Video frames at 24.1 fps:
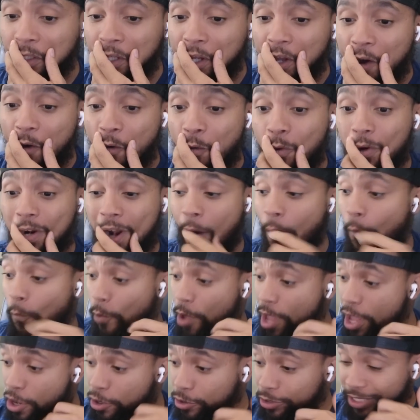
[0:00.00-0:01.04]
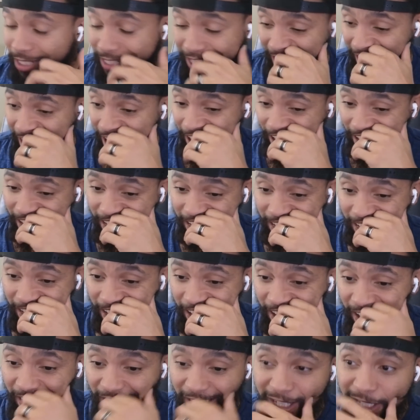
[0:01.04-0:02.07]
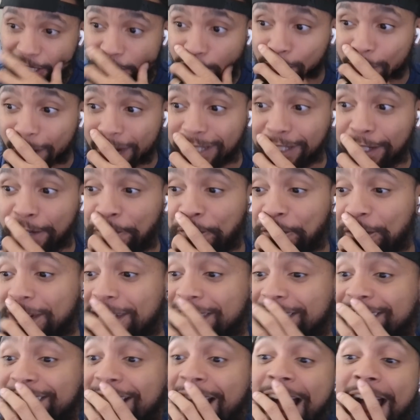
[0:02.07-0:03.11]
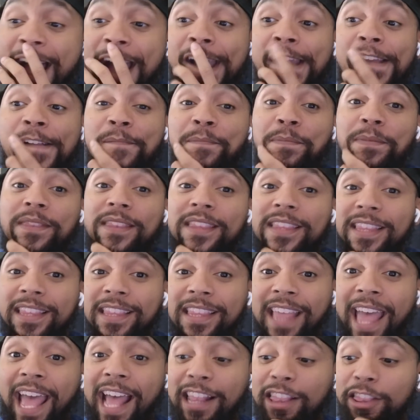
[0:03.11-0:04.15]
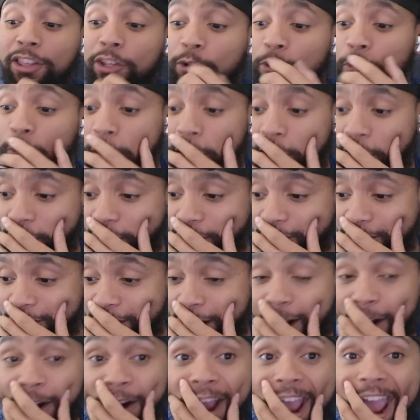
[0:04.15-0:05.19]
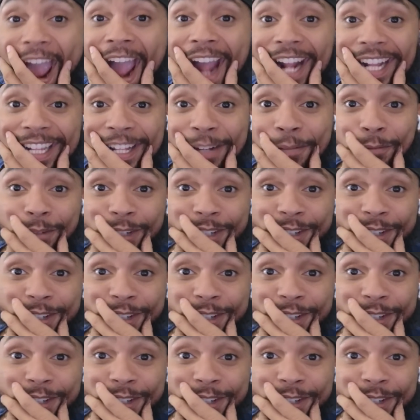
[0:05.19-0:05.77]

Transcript: What I will say, especially for this time, that little girl, her acting was